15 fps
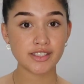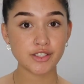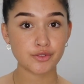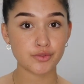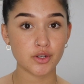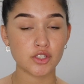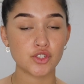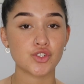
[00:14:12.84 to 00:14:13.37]
things
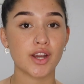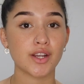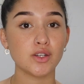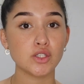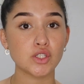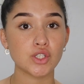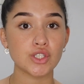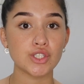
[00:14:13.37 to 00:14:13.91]
first, trying
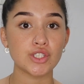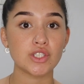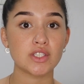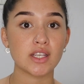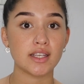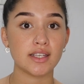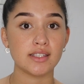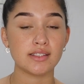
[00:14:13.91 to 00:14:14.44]
on
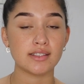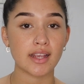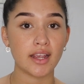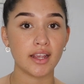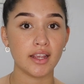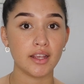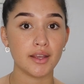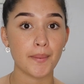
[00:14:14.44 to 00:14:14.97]
clothes is
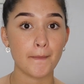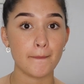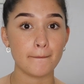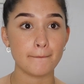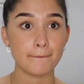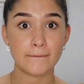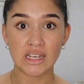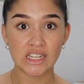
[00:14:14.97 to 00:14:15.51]
a
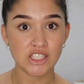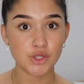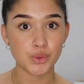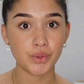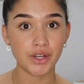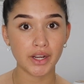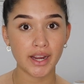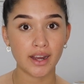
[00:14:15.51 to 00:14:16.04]
major
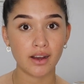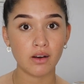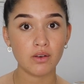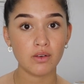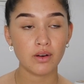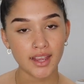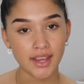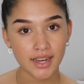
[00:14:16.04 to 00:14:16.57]

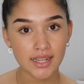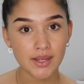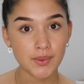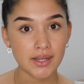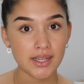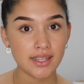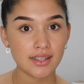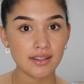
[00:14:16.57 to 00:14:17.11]
workout.
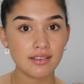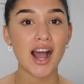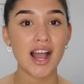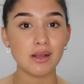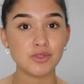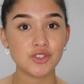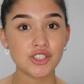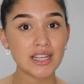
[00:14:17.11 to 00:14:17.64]
Anyway,
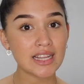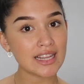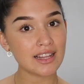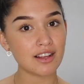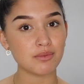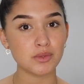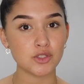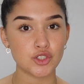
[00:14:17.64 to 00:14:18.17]
I absolutely
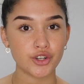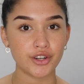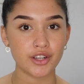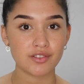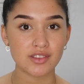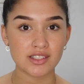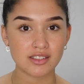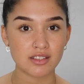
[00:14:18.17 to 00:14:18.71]
love majority
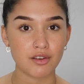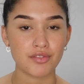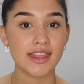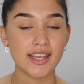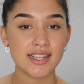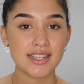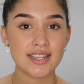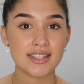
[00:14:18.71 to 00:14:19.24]
of the stuff
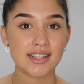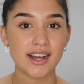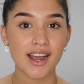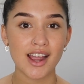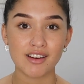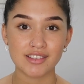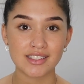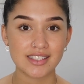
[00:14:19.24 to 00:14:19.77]
that
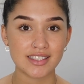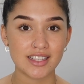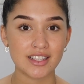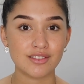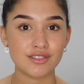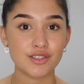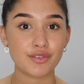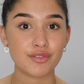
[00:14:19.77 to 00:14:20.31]
I
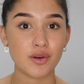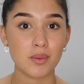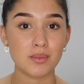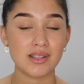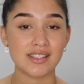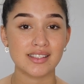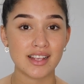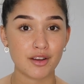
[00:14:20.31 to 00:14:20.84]
received
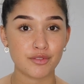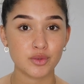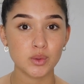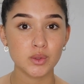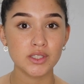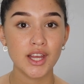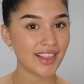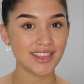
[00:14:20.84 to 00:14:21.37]
from
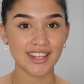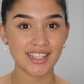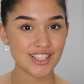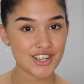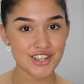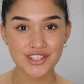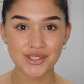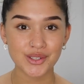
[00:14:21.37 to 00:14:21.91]
Zaful.
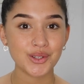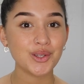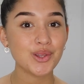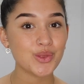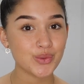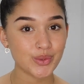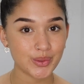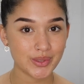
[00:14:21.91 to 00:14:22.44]
Let's just go
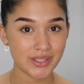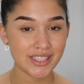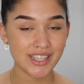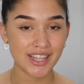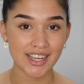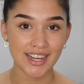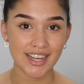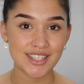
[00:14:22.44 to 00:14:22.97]
through it
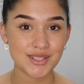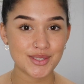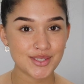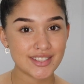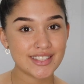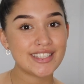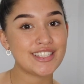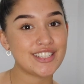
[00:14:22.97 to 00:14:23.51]
like I
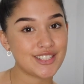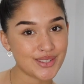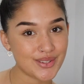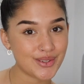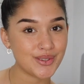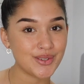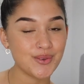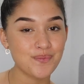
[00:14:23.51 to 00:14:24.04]
usually
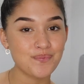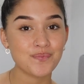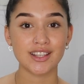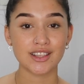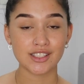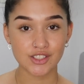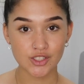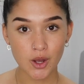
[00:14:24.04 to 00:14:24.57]
do.
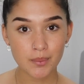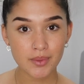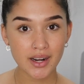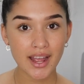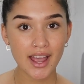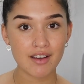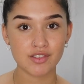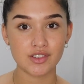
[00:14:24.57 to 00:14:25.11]
The top that
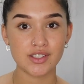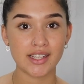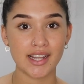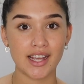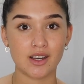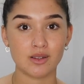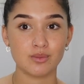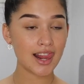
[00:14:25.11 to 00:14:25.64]
I have on
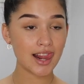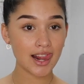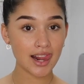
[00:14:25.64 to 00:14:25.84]
now,